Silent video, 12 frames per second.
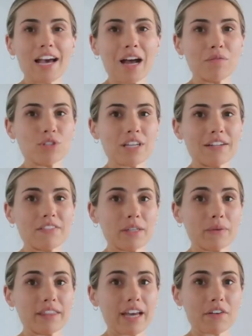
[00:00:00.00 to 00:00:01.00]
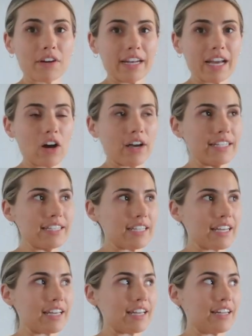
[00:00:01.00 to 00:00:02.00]
I'm just kind of dealing with that right now. I
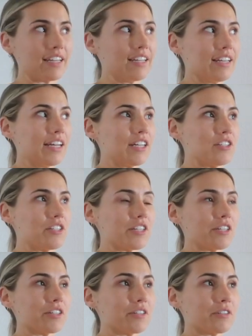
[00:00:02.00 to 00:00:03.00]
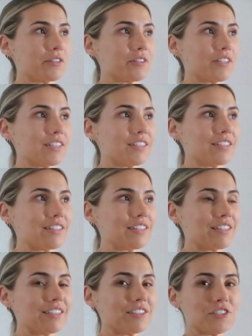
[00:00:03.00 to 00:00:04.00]
did do
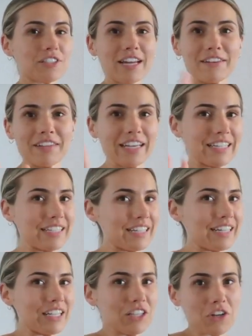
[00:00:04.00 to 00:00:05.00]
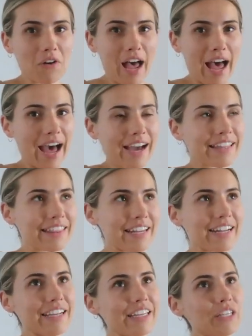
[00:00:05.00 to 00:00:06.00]
just kind of like a little hack that
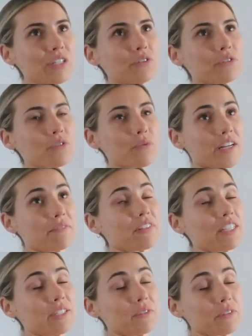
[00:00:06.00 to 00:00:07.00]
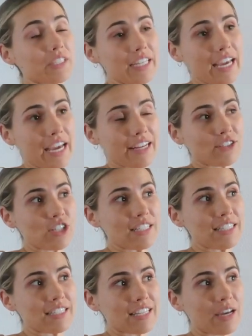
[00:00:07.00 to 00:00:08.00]
I use when I'm feeling really
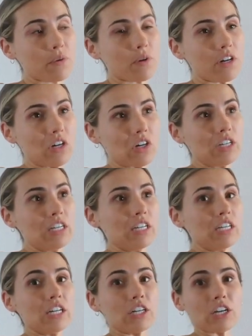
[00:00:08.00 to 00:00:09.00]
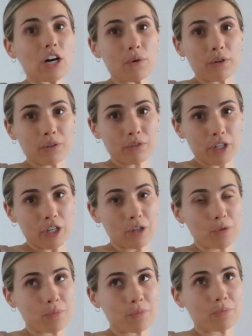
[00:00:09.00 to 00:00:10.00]
anxious is I will go in a
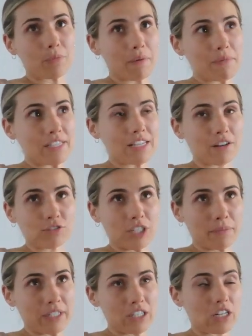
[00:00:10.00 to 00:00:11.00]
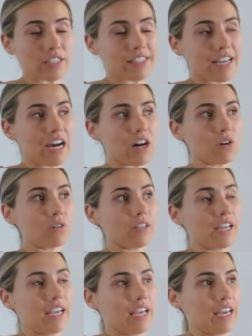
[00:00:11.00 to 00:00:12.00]
room by myself, shut my dogs out,
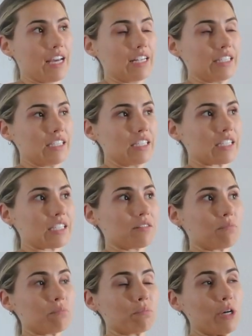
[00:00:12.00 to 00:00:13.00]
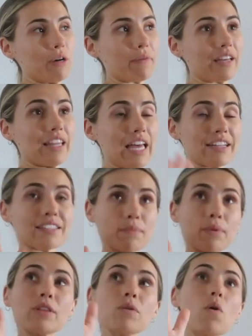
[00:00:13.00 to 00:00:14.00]
and put my legs
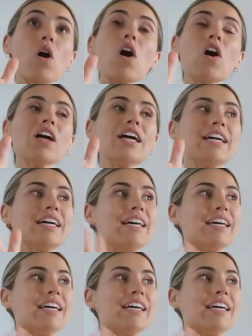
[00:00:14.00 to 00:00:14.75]
up on the wall